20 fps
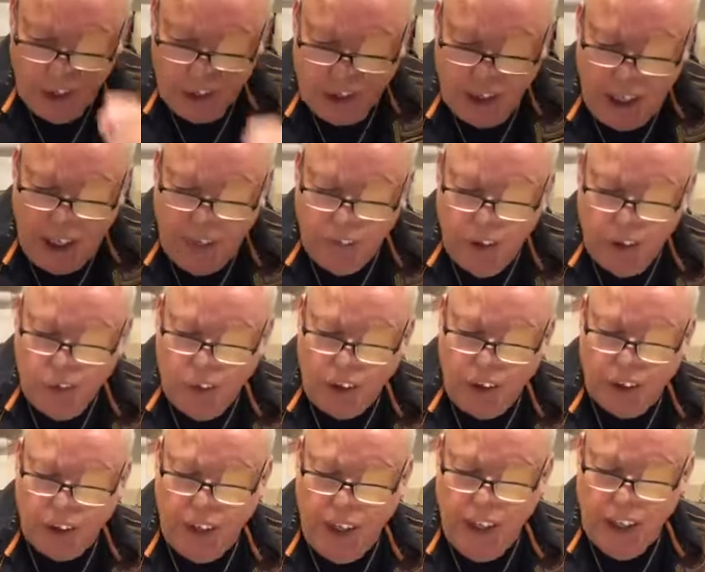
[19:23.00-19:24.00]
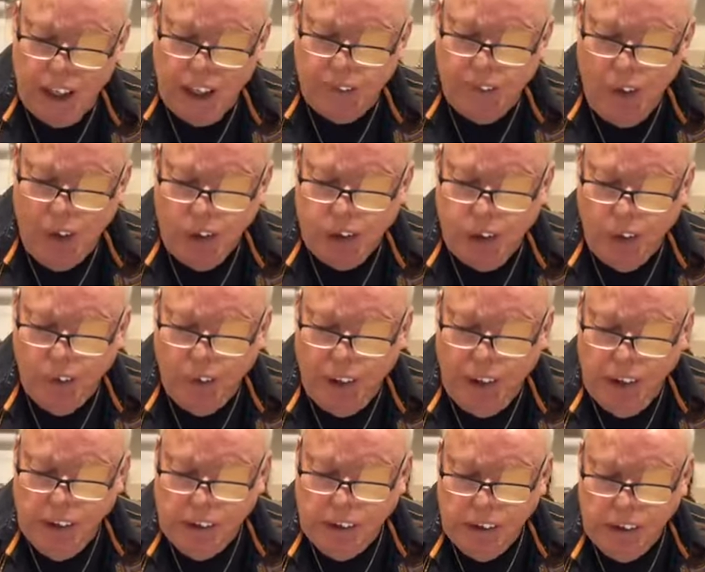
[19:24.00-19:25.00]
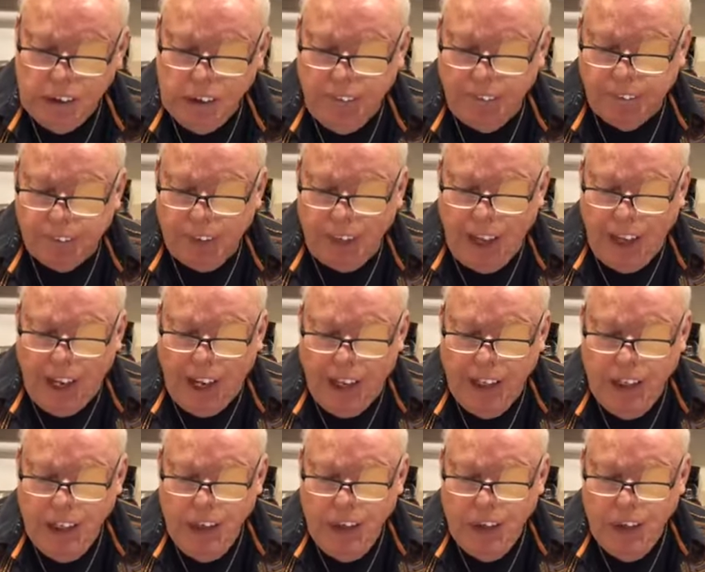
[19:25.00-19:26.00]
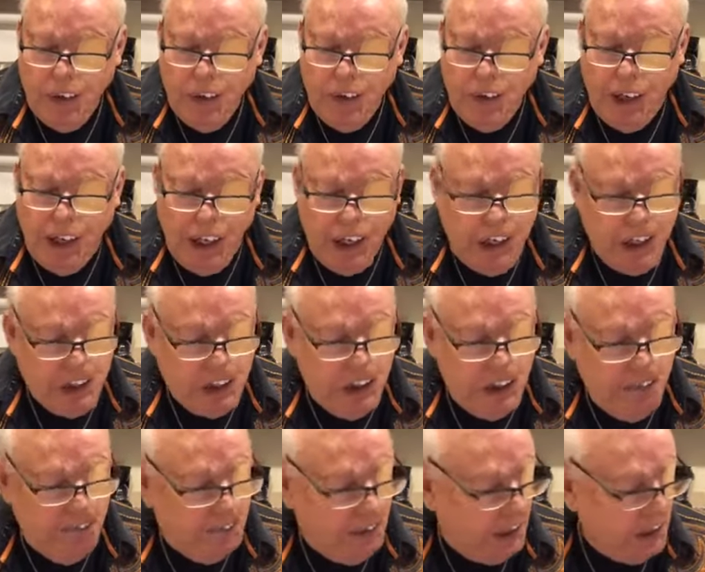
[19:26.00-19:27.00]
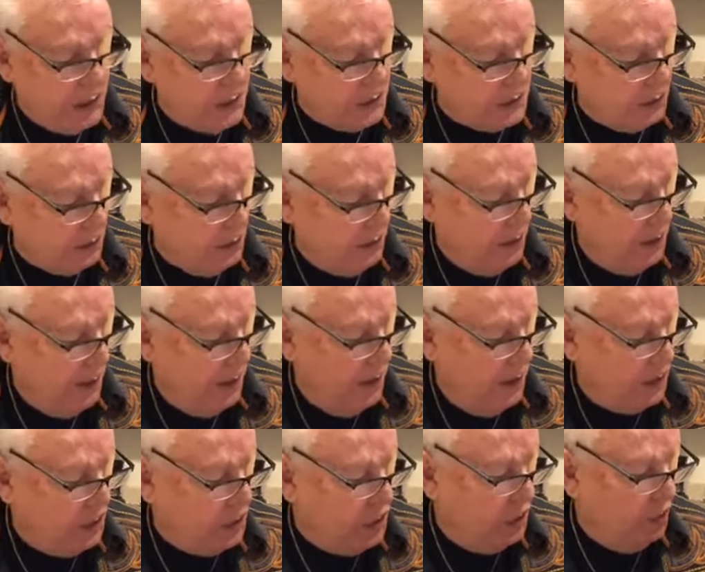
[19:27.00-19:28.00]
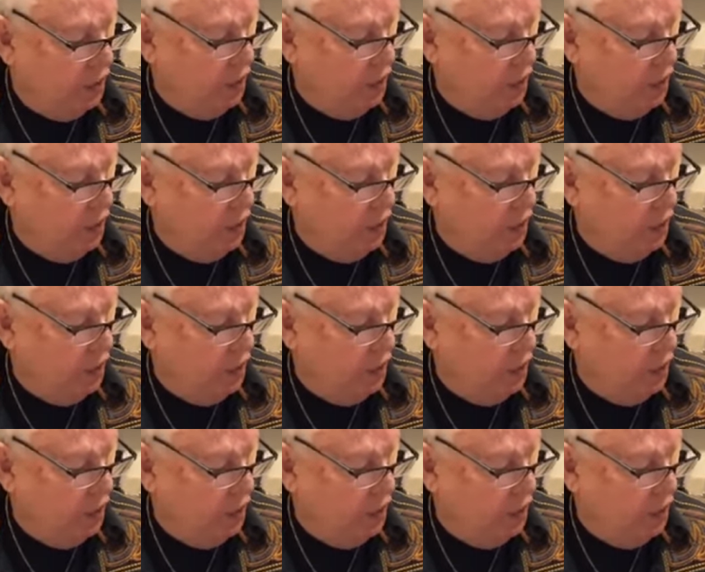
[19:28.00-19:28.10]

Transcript: is God which worketh in us both to will and to do His good pleasure. To